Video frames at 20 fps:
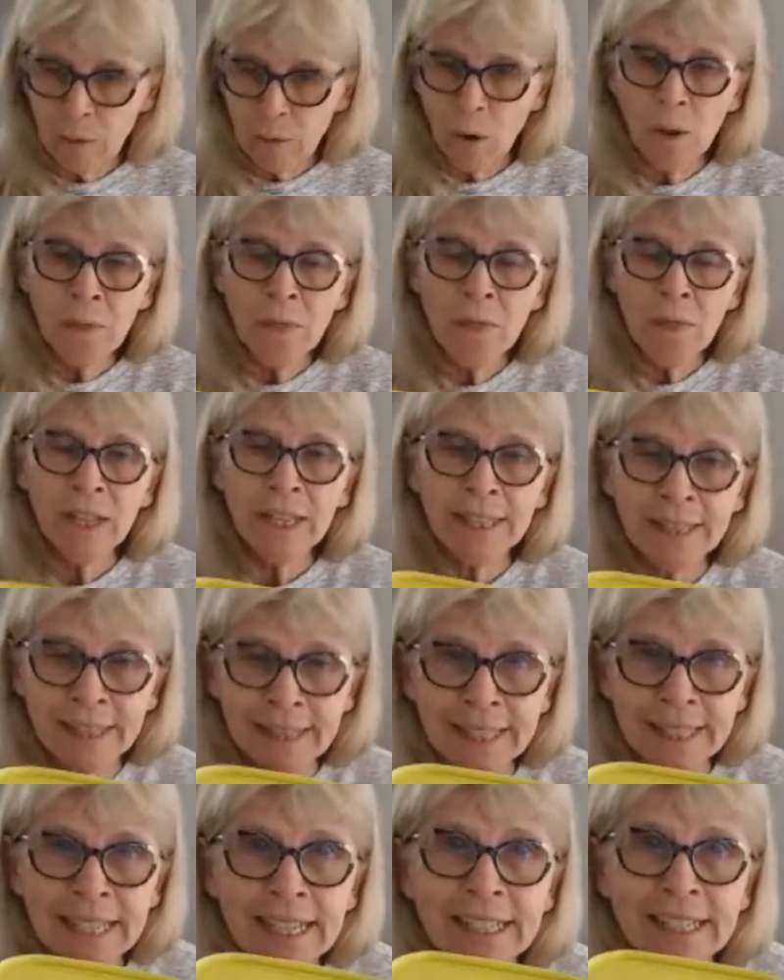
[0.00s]
on the
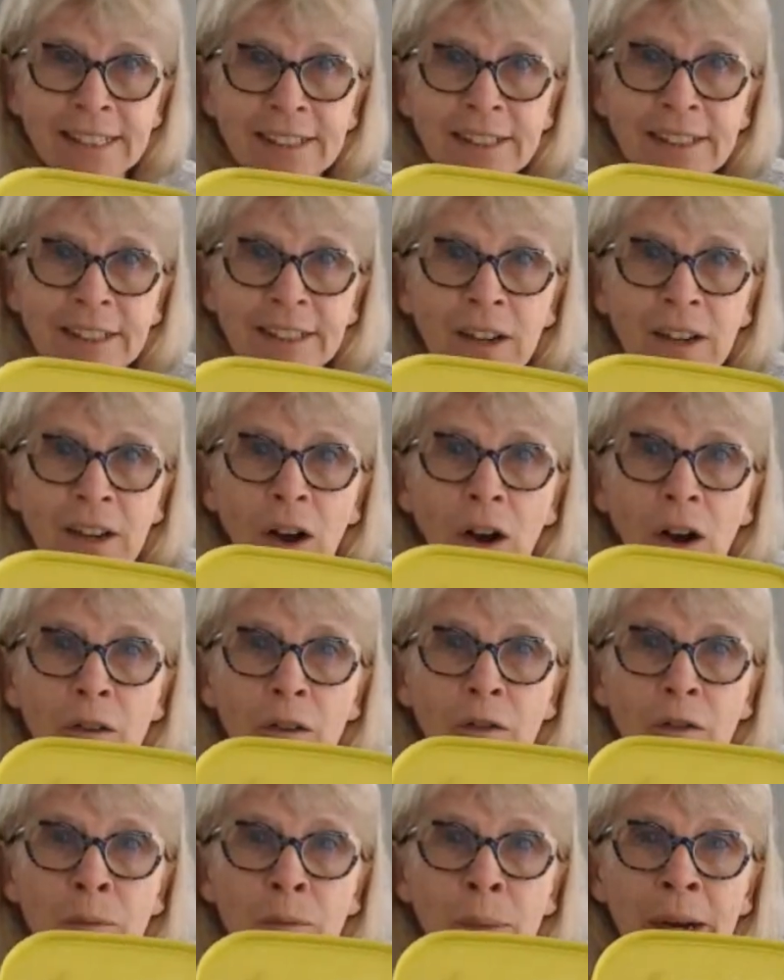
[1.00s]
lid
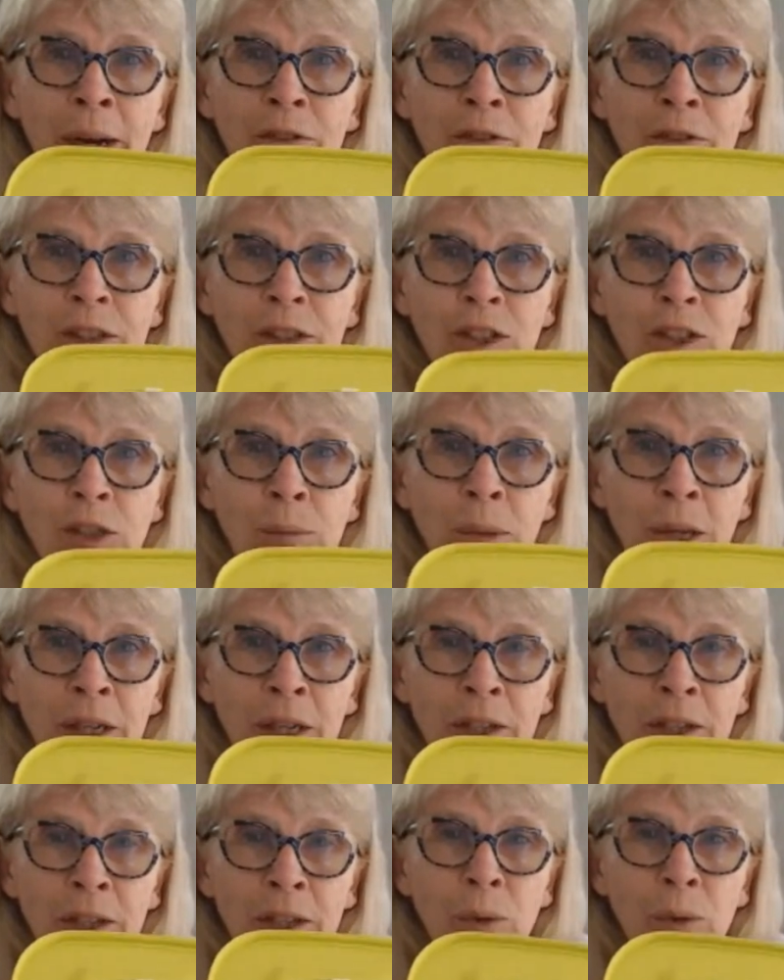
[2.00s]
of my fridge
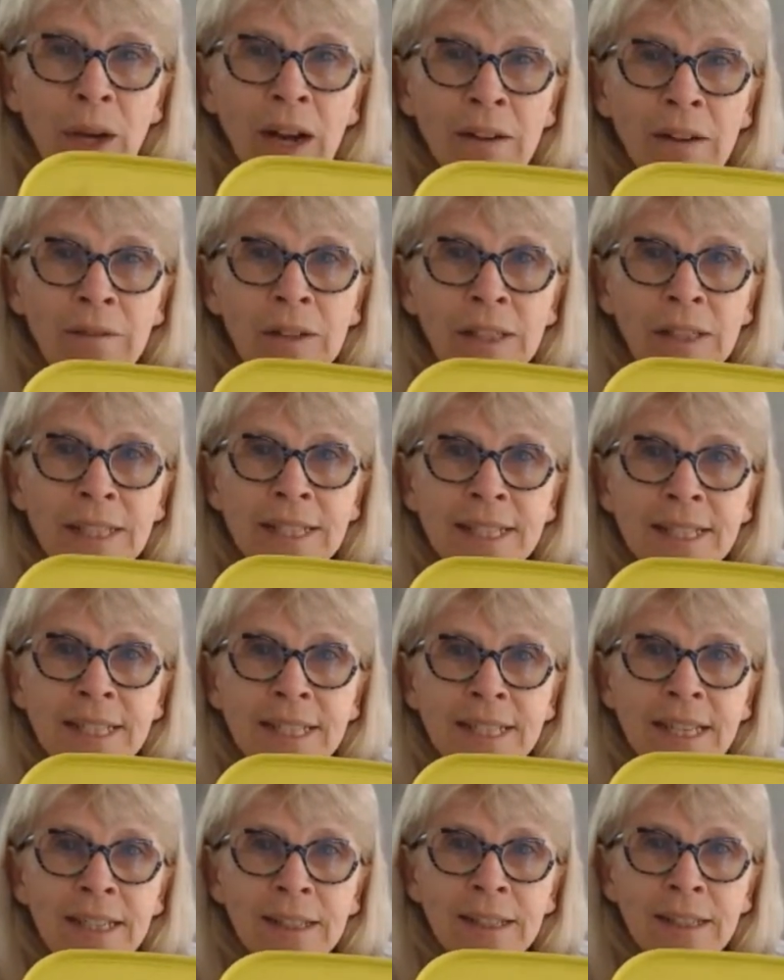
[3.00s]
smart, you can't really
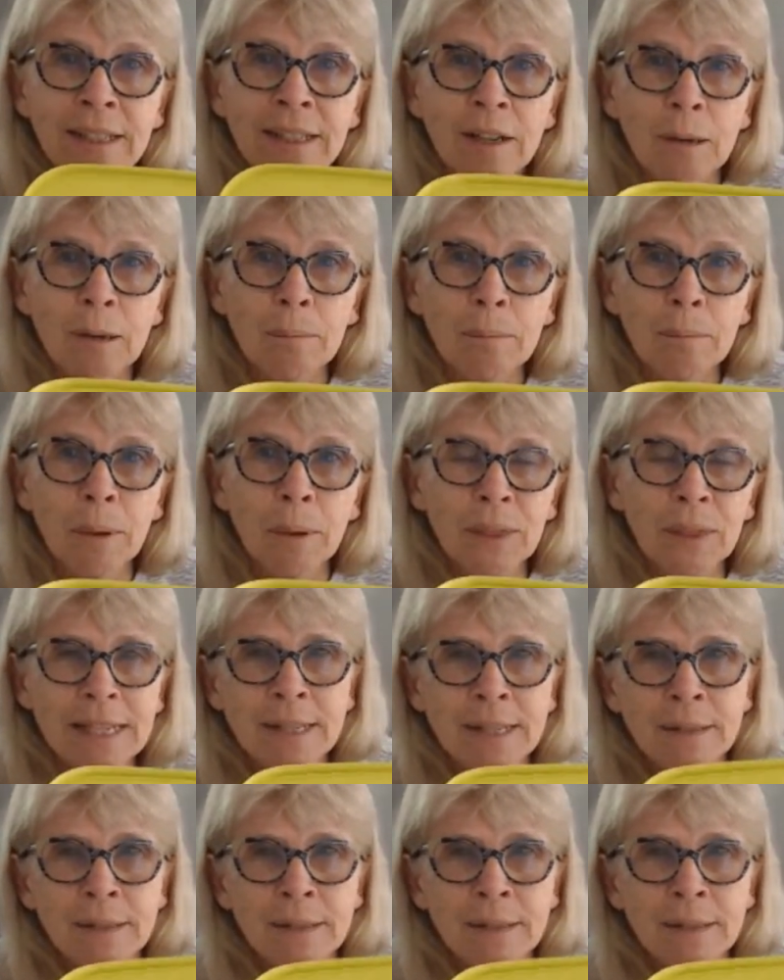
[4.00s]
see it, but there's